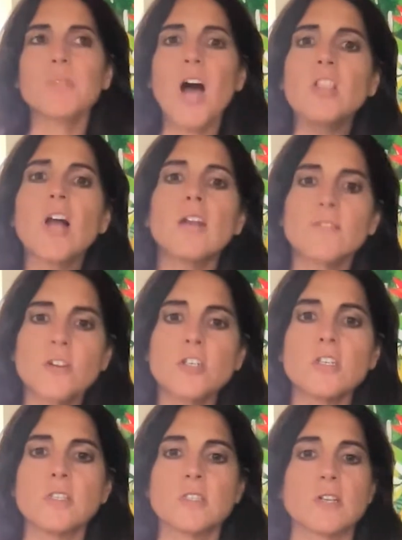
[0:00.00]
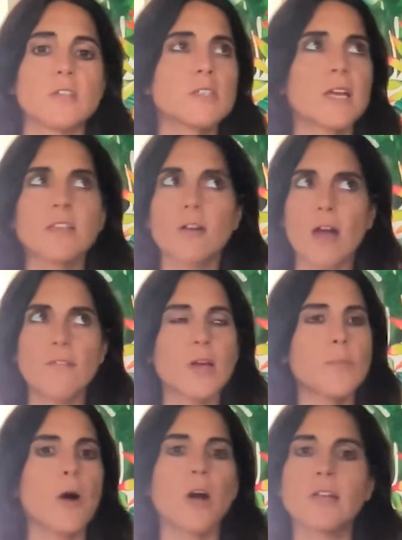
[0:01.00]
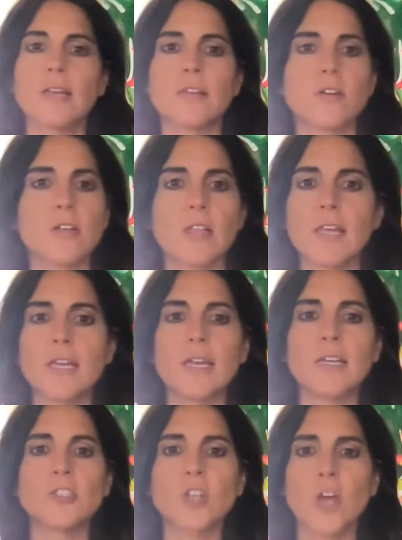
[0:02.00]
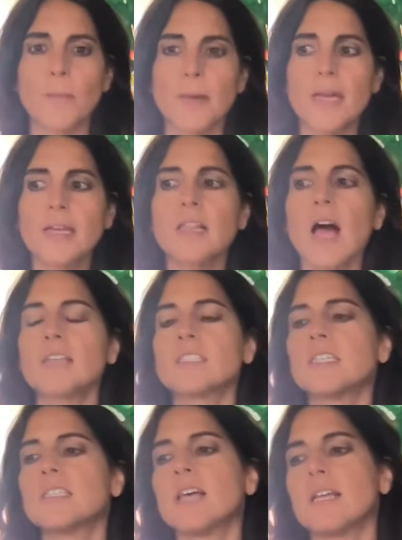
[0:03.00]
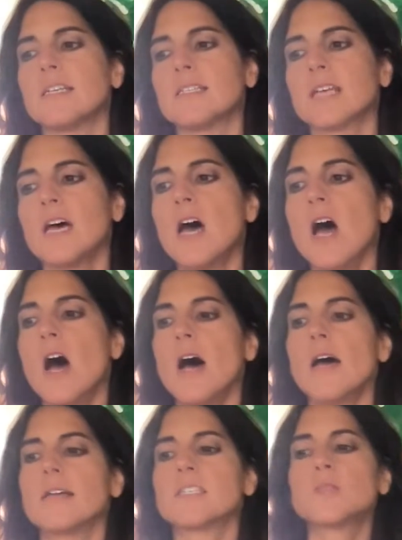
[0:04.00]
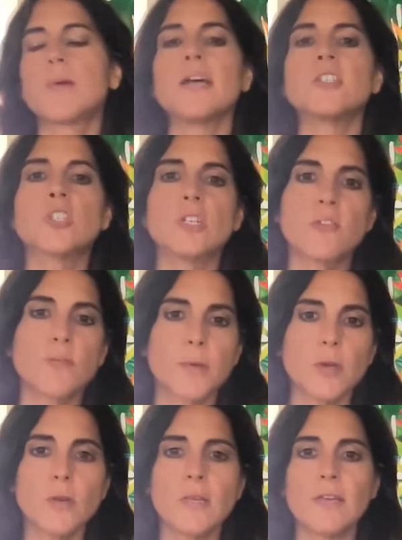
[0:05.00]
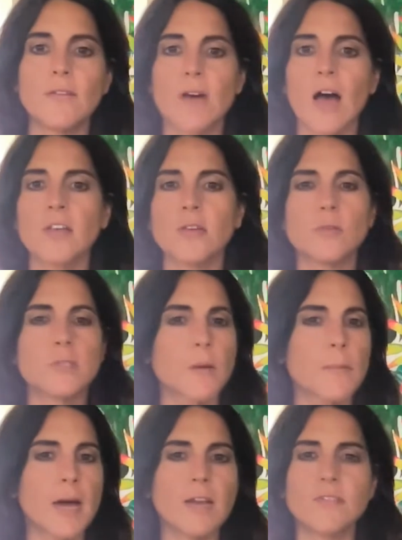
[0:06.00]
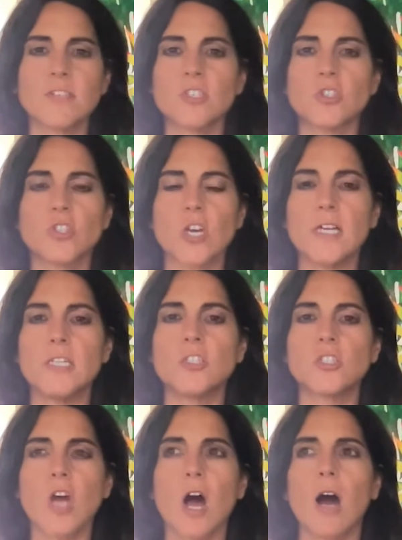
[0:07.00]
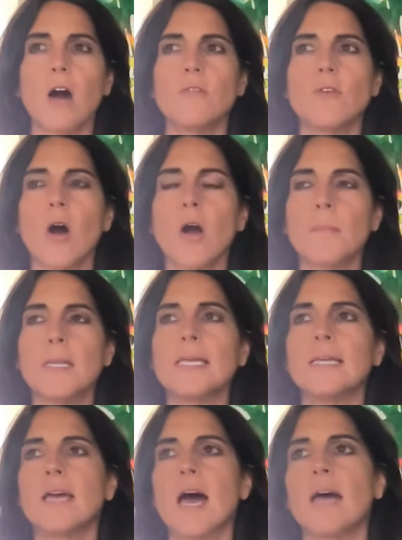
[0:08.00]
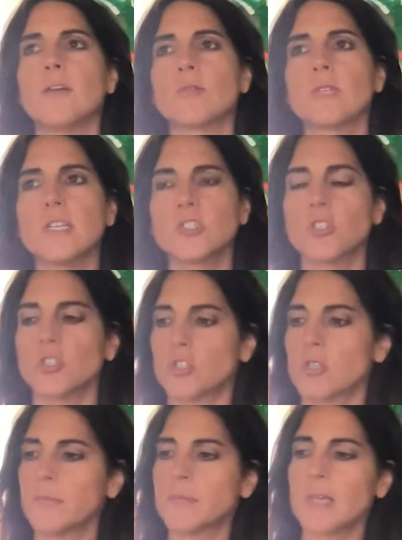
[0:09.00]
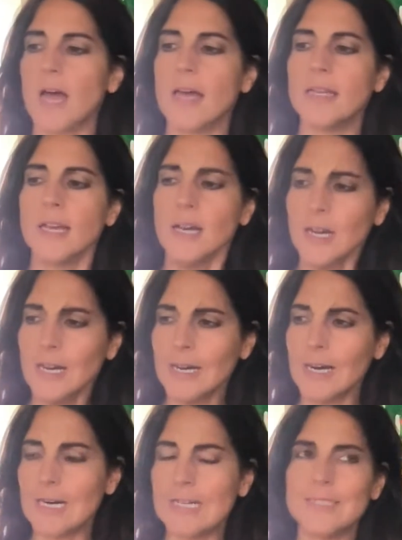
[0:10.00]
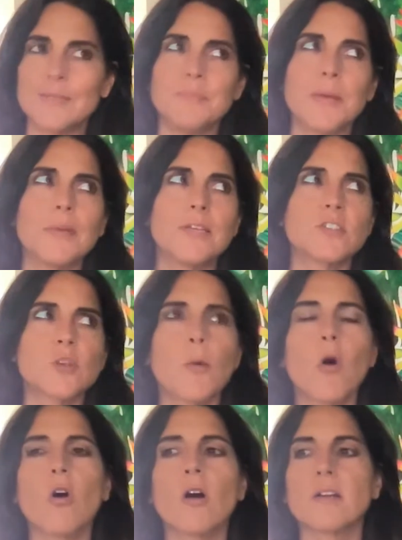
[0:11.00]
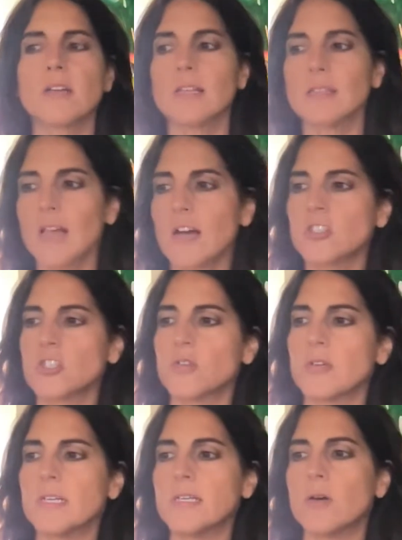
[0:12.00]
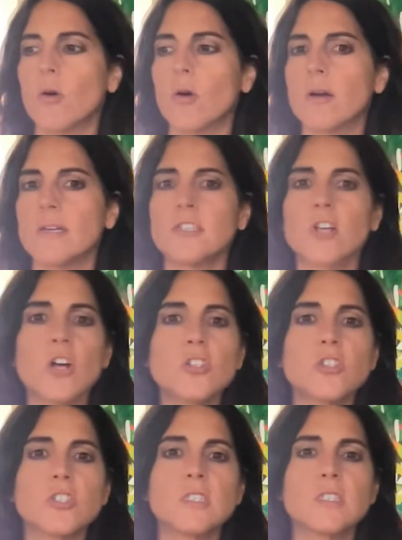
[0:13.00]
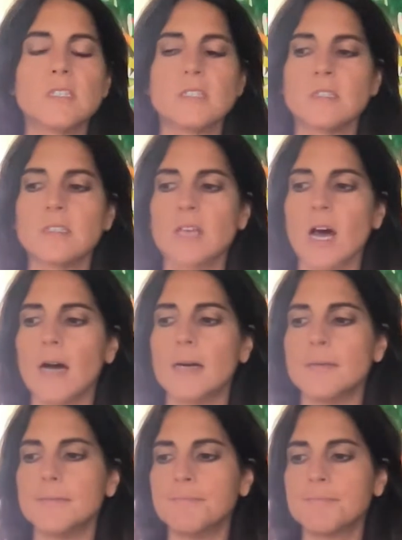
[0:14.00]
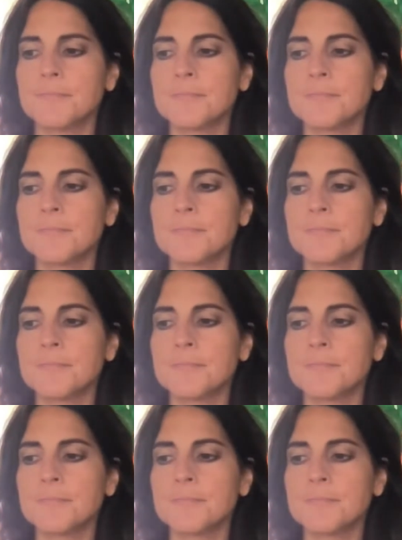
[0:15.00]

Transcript: a lot of goodness there. It's like they're having a party and they're clinking champagne glasses, and it's expansion of beauty, value, some kind of exchange of harmony and relationships, and uh, maybe support and luxury or indulgences. Um,